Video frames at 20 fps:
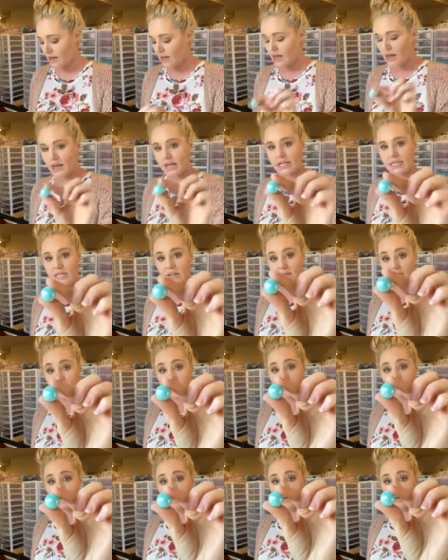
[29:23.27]
and Tiffany
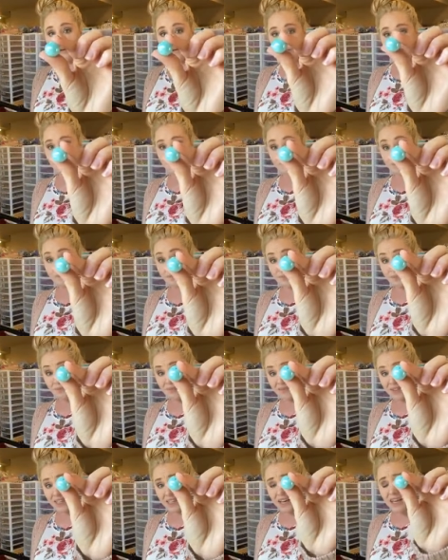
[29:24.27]
blue. And
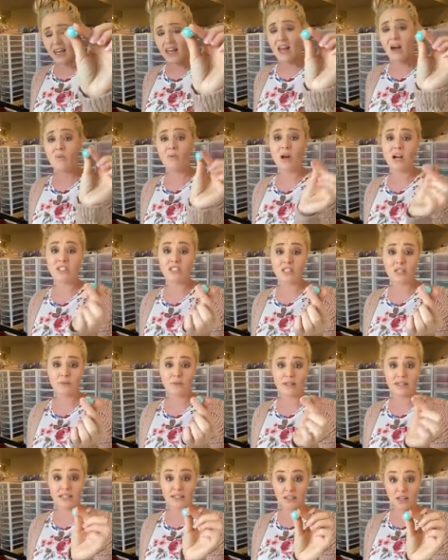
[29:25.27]
we're actually
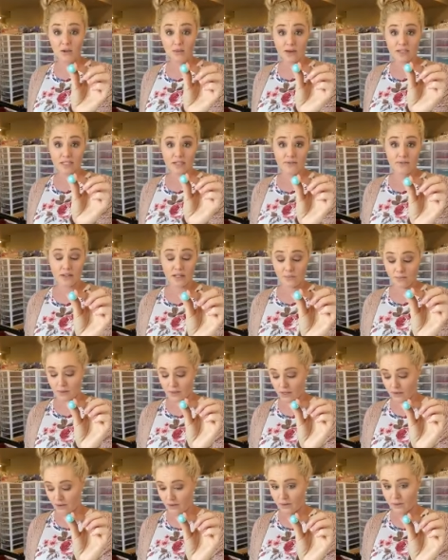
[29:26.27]
really low on Tiffany
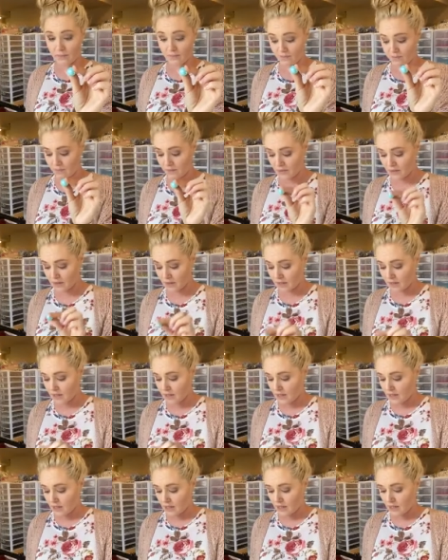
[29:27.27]
blue.
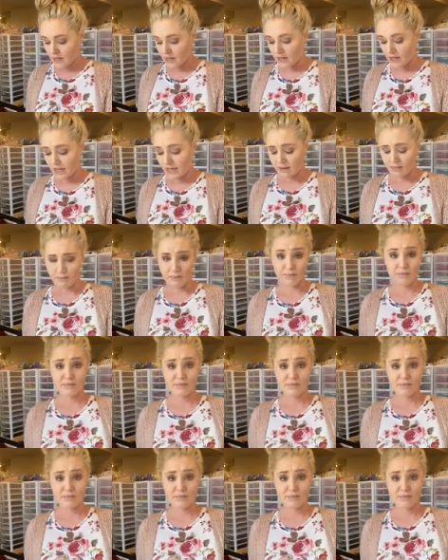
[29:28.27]
Um,